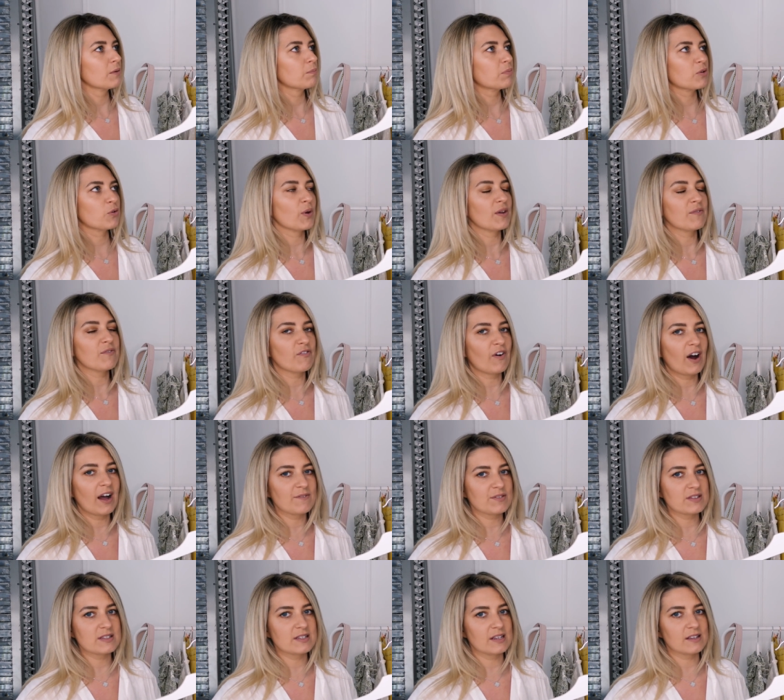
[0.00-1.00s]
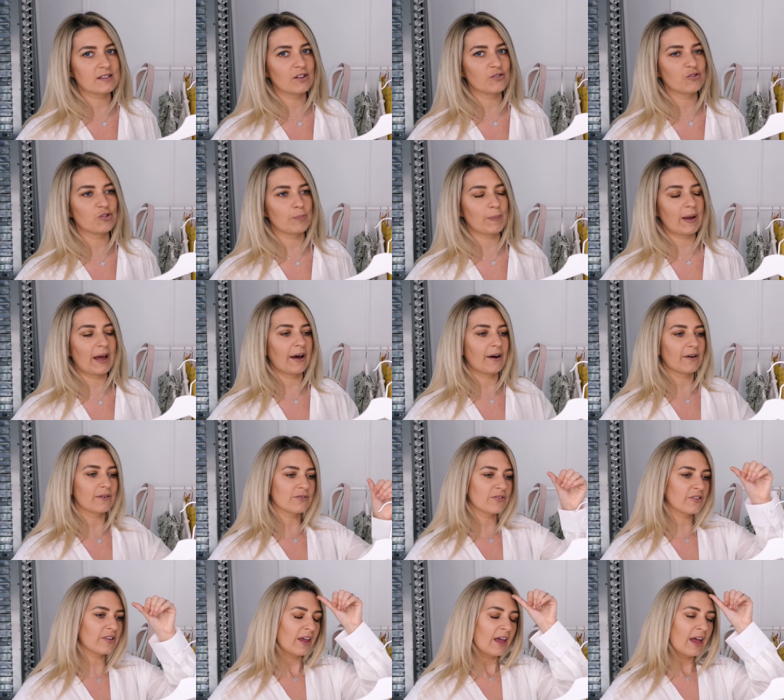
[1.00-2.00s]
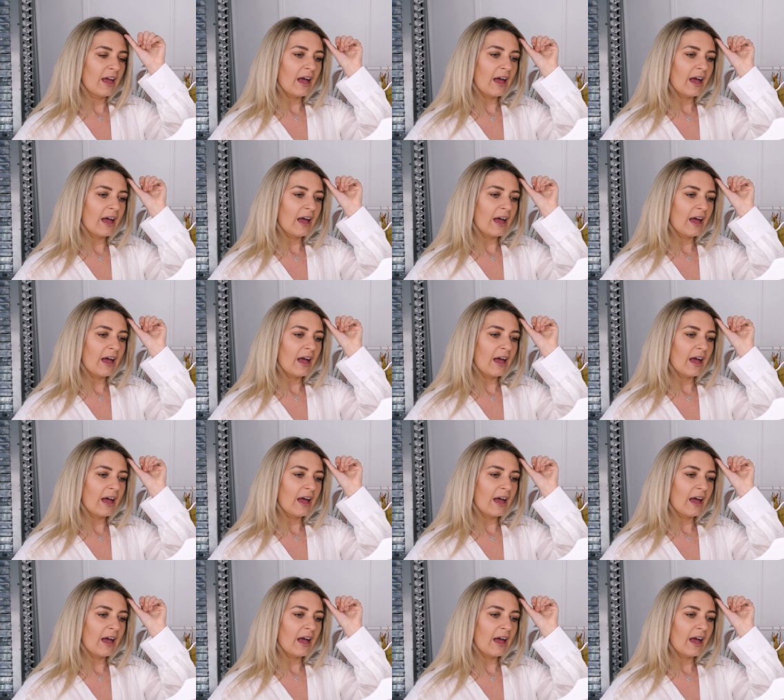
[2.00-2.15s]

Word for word: between five and six hundred pounds,